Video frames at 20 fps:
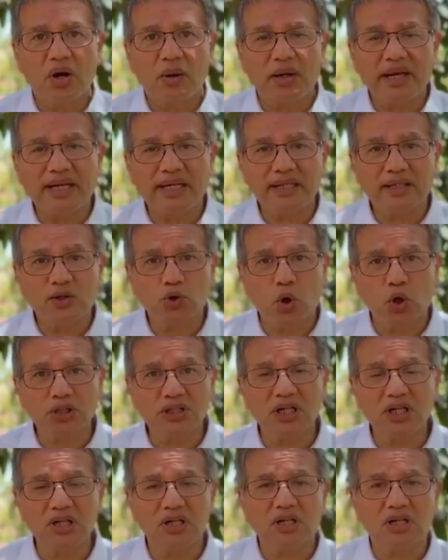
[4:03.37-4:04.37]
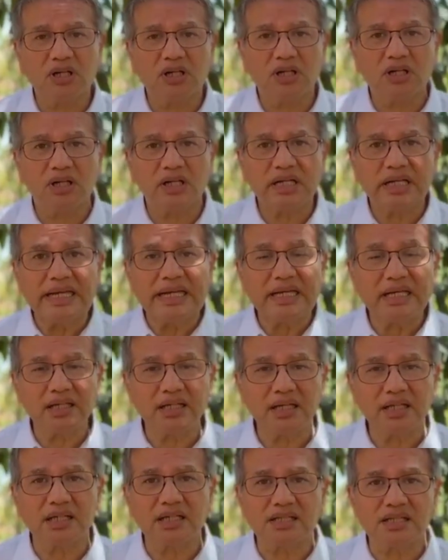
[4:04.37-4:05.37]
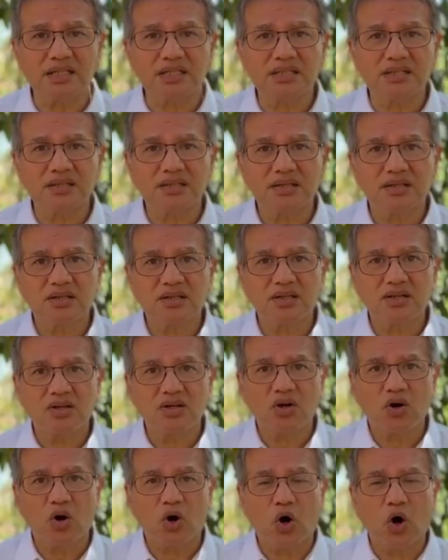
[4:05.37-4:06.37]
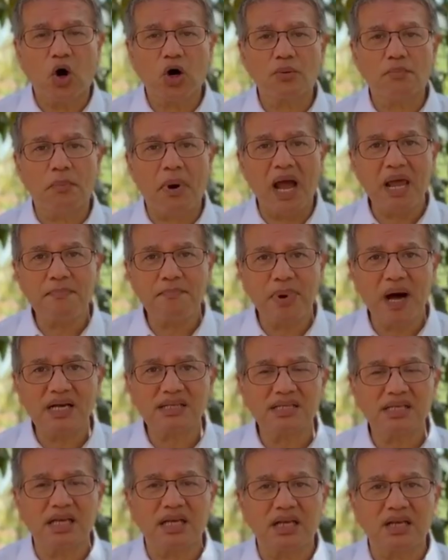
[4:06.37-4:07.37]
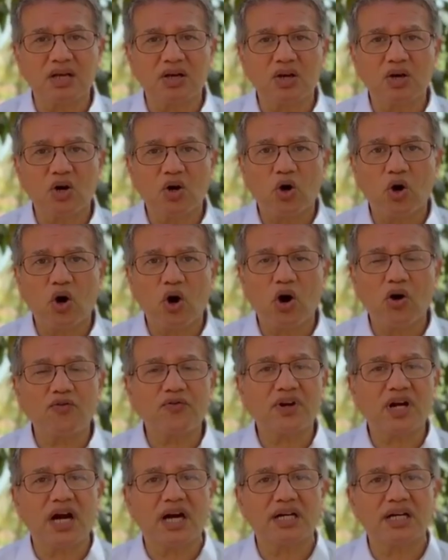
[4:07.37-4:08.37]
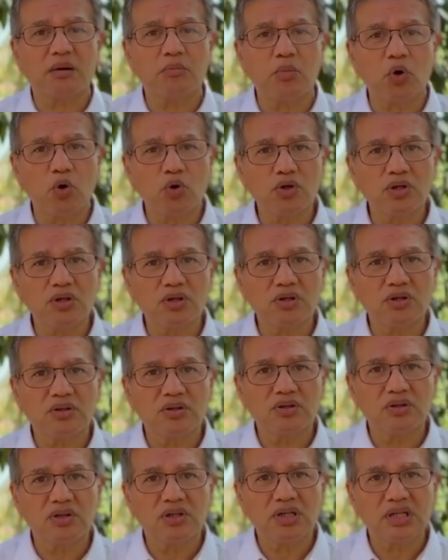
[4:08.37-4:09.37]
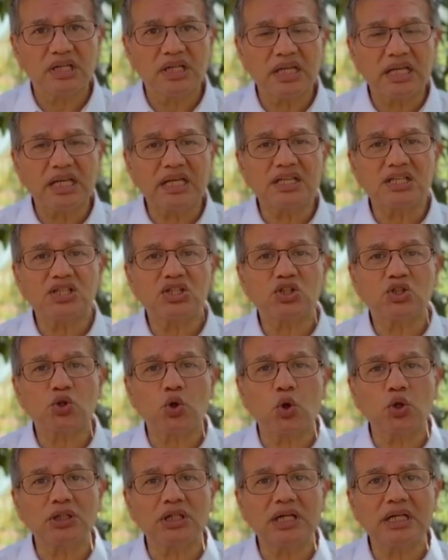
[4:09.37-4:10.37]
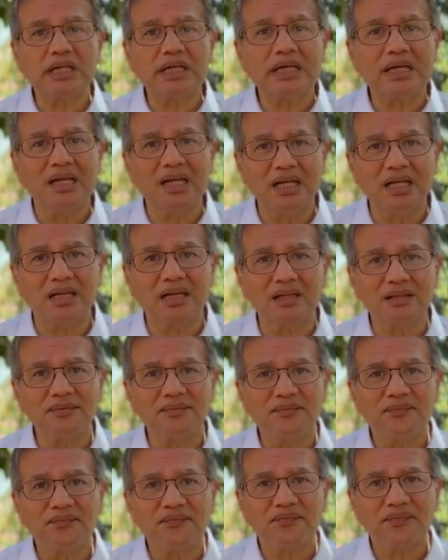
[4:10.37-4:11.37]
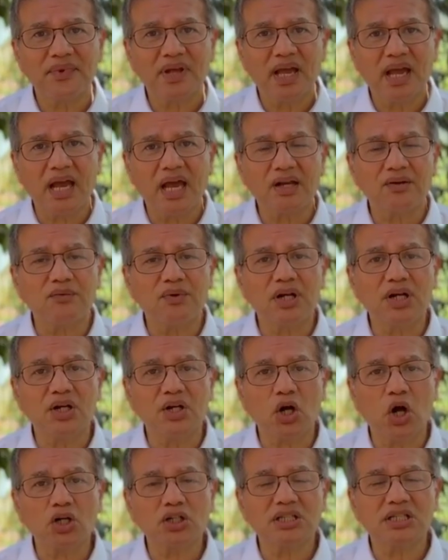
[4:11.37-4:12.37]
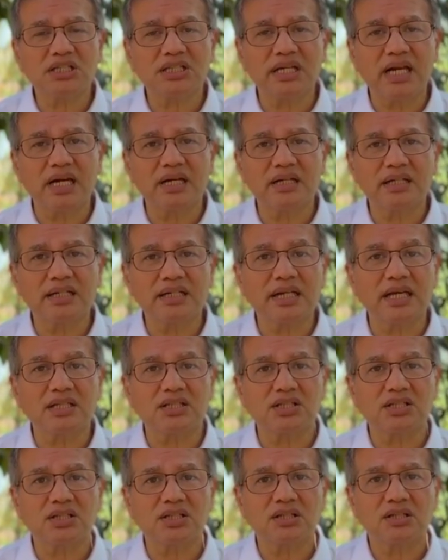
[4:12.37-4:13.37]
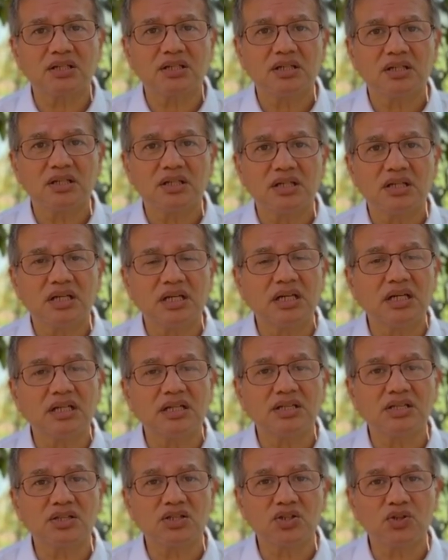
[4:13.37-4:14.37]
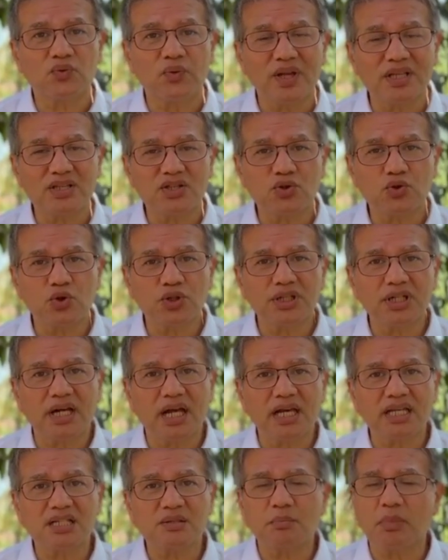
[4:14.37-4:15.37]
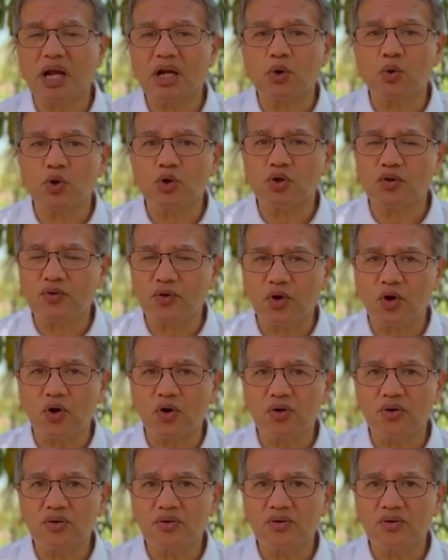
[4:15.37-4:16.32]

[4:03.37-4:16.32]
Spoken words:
in total ignorance or bypassing of CADA board is totally illegal and will not stand test when scrutinized by court of law.